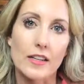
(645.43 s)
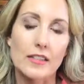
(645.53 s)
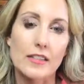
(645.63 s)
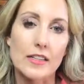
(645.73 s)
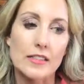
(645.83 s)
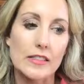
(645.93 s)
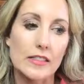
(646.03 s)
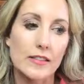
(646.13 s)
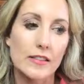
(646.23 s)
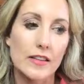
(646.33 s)

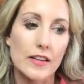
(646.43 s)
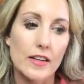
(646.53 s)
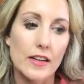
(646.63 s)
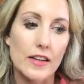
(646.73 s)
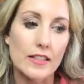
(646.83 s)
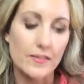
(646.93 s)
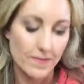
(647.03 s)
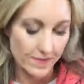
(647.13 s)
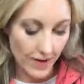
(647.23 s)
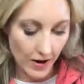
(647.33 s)
It's
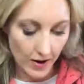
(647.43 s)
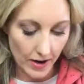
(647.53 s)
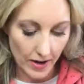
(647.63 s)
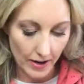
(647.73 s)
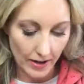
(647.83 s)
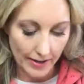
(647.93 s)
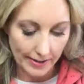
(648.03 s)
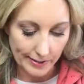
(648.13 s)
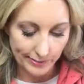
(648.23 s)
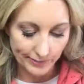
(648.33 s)
very
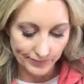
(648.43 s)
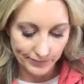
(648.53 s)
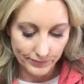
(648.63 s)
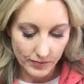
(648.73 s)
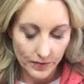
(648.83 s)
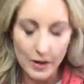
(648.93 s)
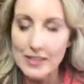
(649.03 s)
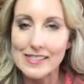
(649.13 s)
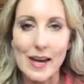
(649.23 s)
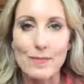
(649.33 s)

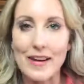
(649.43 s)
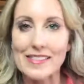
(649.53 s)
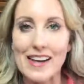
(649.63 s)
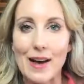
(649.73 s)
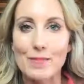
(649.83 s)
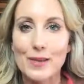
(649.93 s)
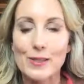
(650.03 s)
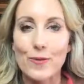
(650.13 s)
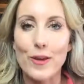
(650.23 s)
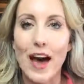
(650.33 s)
very step by step.
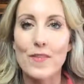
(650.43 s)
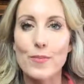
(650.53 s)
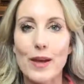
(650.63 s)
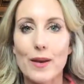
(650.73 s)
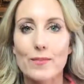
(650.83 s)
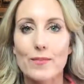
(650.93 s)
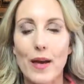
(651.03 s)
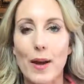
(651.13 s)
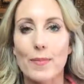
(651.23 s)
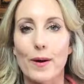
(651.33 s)
So if you have a pen and
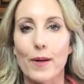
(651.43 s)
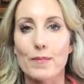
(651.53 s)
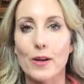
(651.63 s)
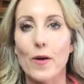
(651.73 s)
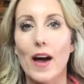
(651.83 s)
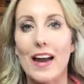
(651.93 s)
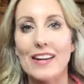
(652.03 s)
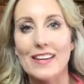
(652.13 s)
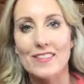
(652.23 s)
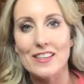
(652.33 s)
paper, I'm going to go ahead
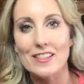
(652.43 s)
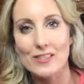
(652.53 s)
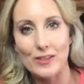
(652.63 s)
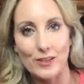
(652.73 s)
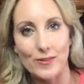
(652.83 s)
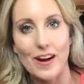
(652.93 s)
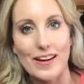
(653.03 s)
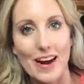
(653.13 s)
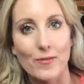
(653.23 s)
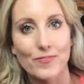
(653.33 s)
and give these to you
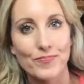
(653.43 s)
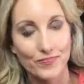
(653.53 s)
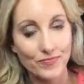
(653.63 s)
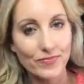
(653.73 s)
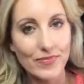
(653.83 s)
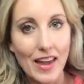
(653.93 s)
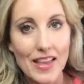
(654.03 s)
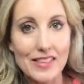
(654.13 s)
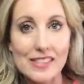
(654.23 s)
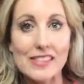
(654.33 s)
right now.
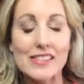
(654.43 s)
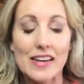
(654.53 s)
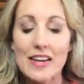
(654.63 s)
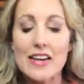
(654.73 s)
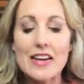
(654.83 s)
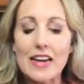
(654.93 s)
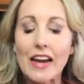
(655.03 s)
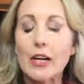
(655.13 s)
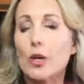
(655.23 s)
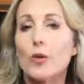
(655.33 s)
And this is
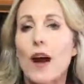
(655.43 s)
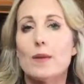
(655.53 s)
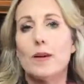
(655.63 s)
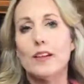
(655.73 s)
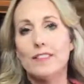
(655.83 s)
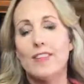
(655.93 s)
incredible.